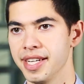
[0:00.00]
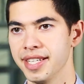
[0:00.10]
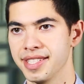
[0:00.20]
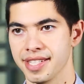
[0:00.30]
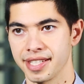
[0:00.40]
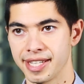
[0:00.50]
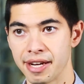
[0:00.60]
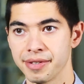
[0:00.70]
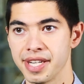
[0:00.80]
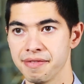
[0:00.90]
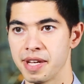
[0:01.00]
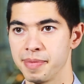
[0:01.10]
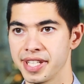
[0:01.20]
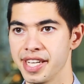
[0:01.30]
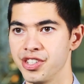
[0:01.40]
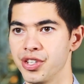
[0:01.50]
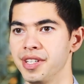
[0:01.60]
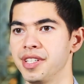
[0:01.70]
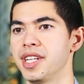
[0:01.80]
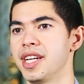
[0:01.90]
It's a cloud-native
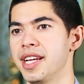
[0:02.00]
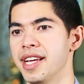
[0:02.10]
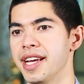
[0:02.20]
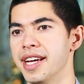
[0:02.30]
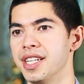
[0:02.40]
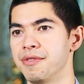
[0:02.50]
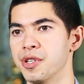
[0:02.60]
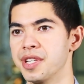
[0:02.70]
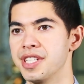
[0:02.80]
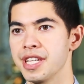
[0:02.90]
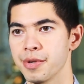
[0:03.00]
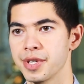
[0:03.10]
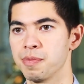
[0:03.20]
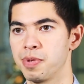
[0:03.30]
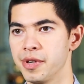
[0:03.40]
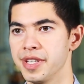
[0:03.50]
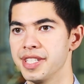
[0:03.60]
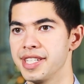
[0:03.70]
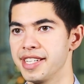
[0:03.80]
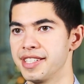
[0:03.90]
application, and if you're considering deploying
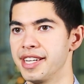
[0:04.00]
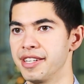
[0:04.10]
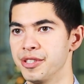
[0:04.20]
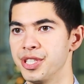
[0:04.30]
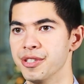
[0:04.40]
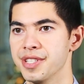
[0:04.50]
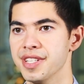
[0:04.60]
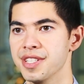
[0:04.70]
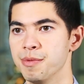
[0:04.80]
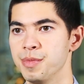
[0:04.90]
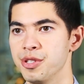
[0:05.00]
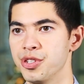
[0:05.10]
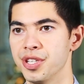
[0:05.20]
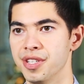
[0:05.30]
the Data Tailor to your systems, you should